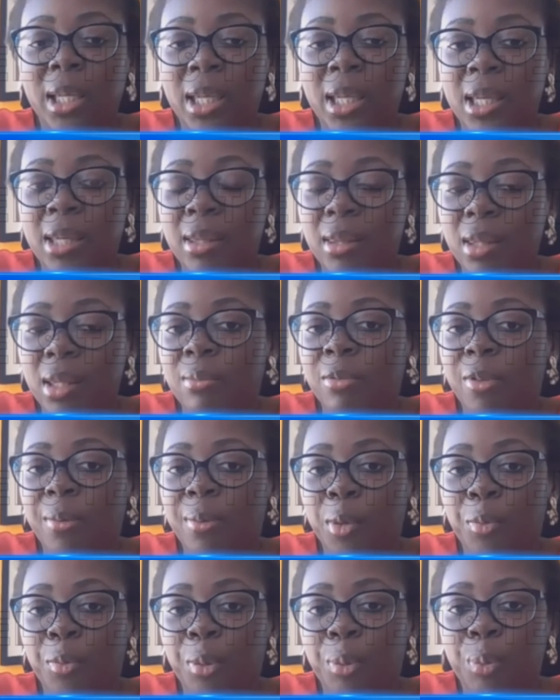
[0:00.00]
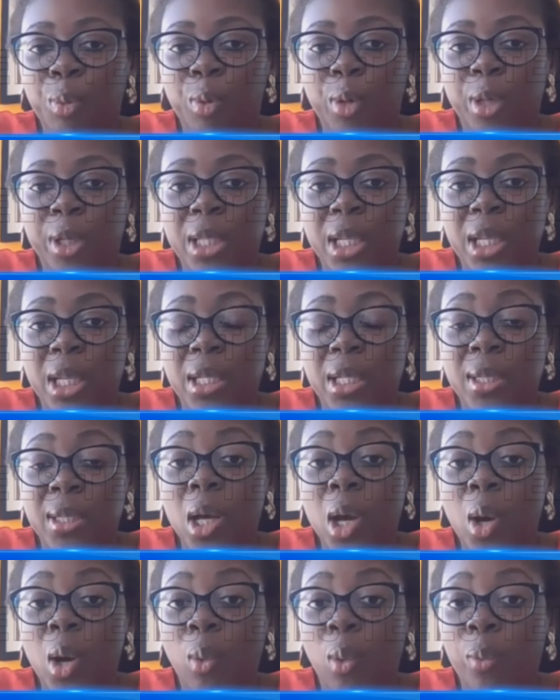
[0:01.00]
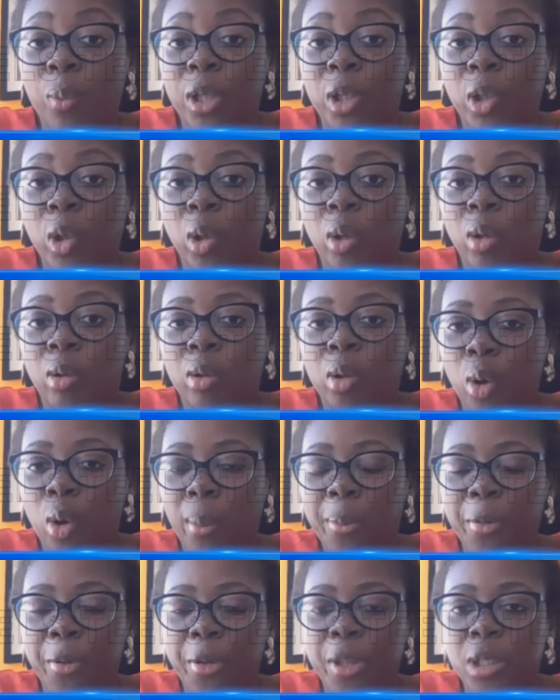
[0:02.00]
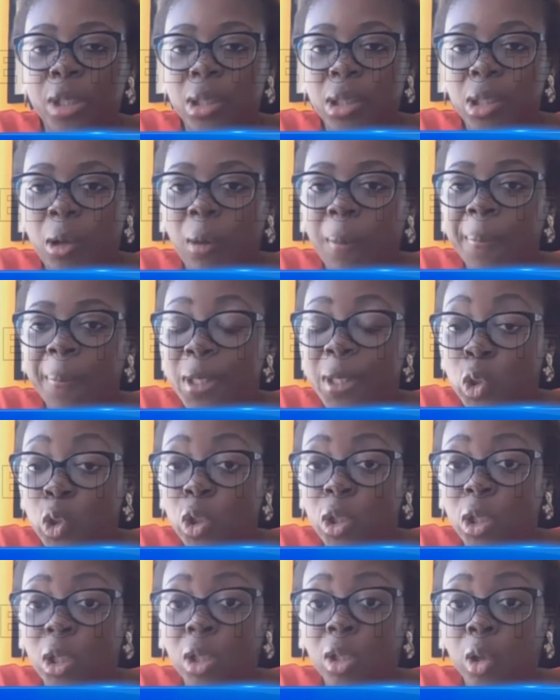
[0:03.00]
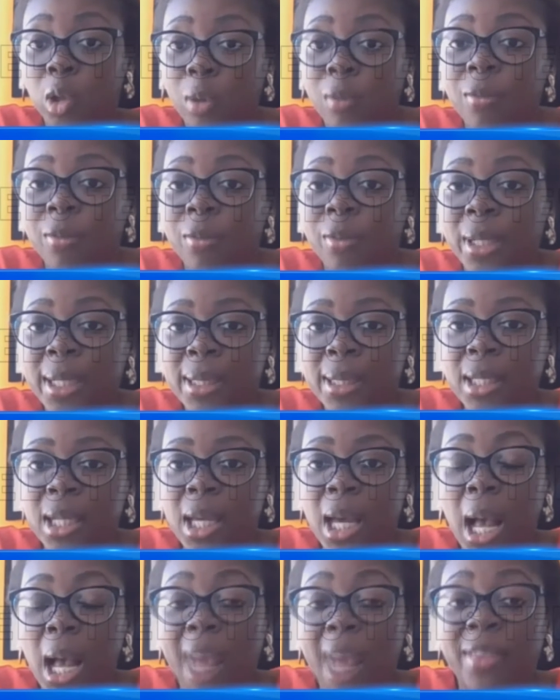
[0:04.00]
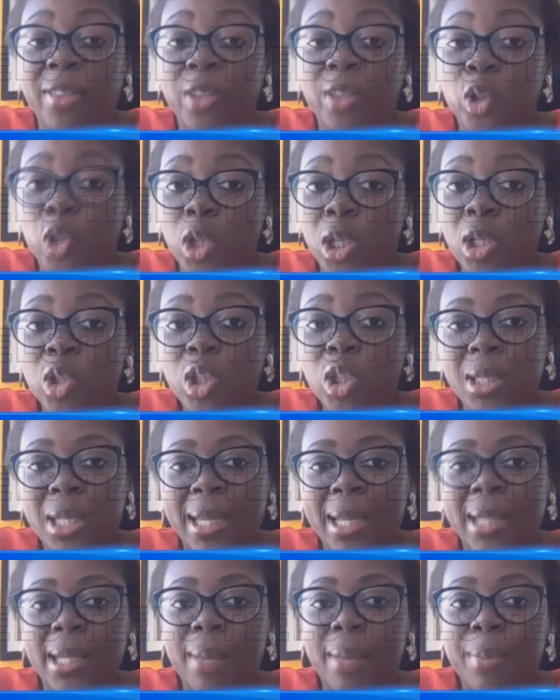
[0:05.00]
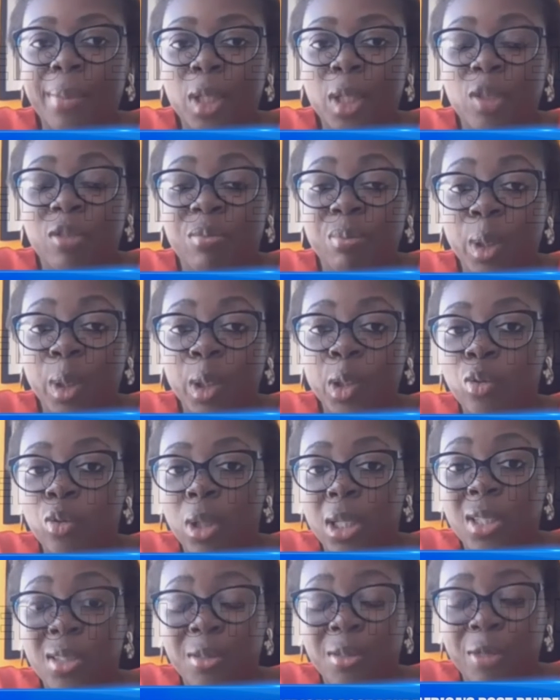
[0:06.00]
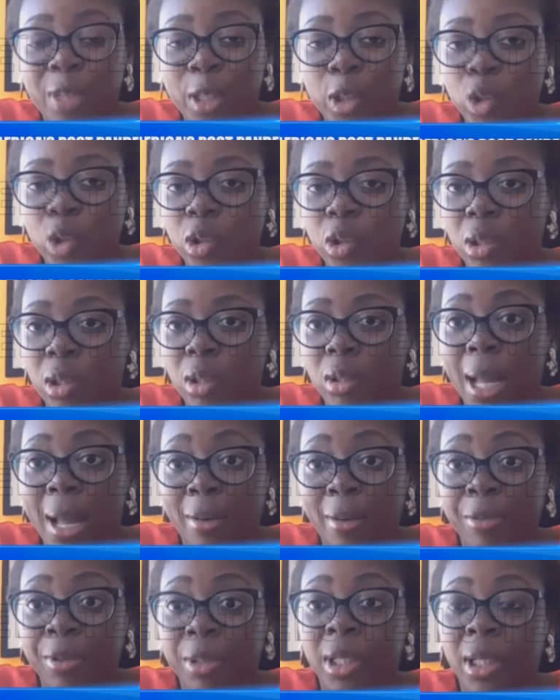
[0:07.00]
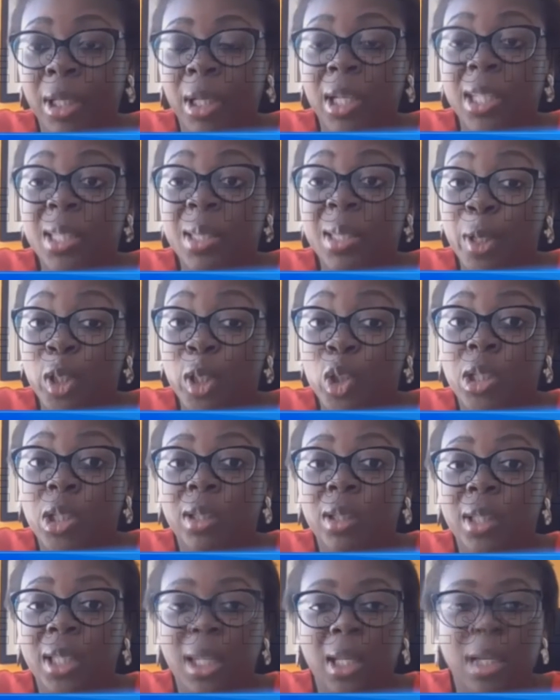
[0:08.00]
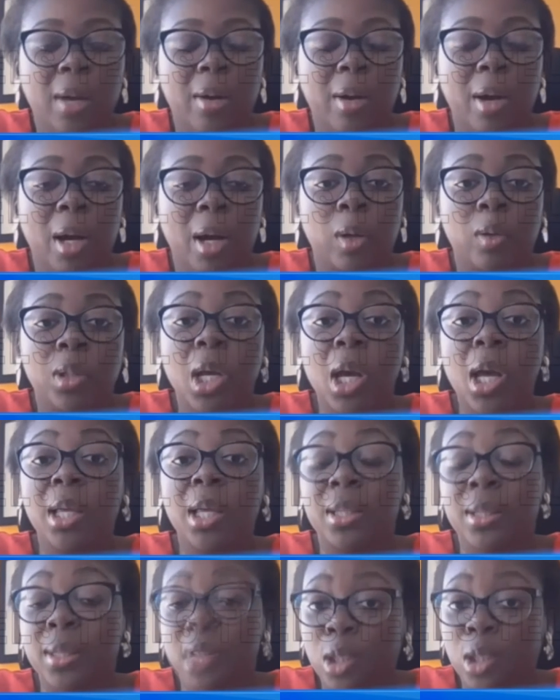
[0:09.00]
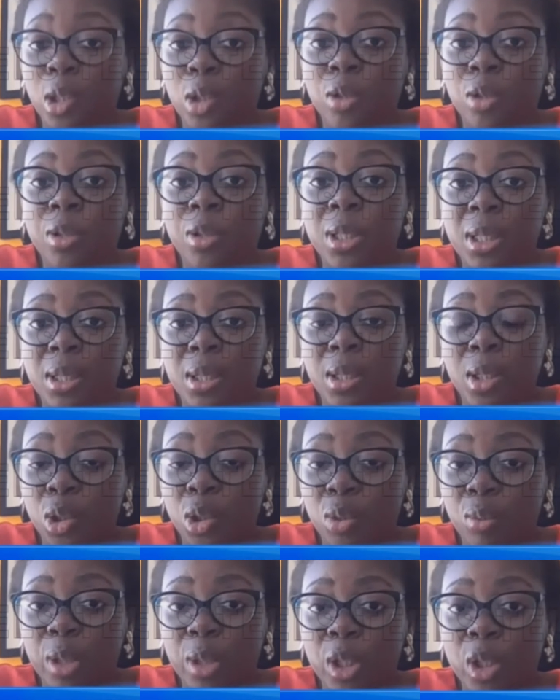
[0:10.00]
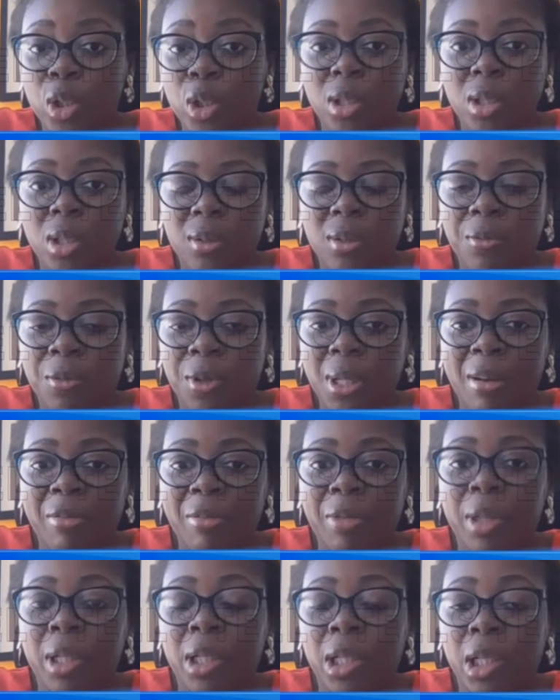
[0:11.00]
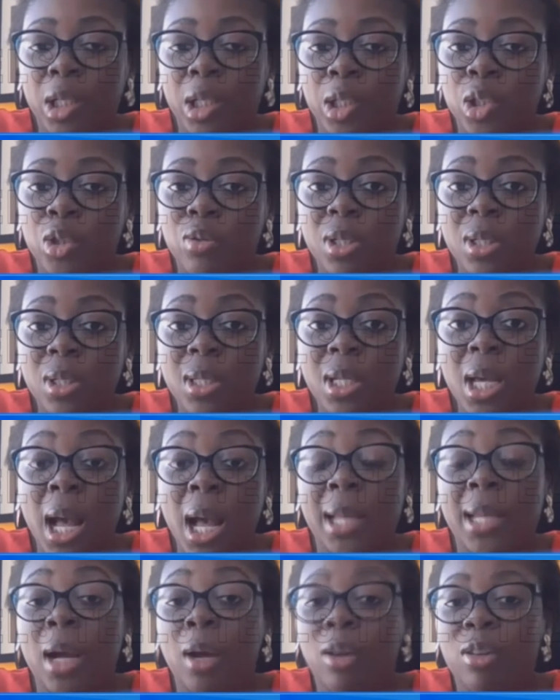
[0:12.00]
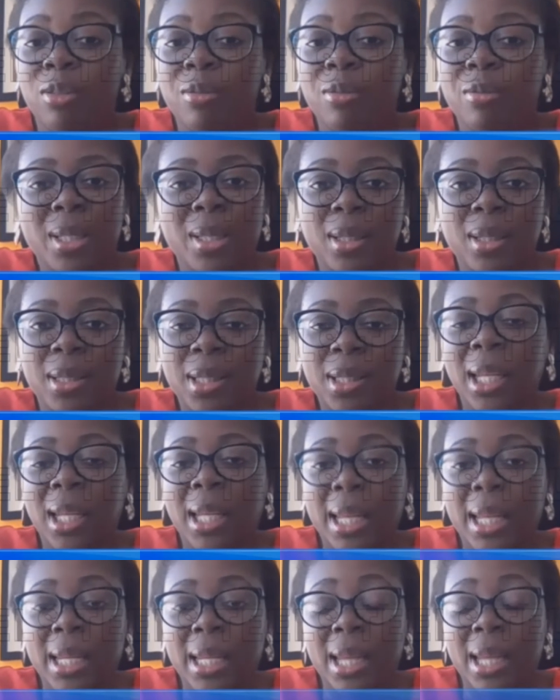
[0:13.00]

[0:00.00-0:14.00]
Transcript: a key theme from the report is what we call cooperation, competition, and conflict, and the changing dynamics of military intervention in Africa, especially looking around the security situation in different African countries and how investors can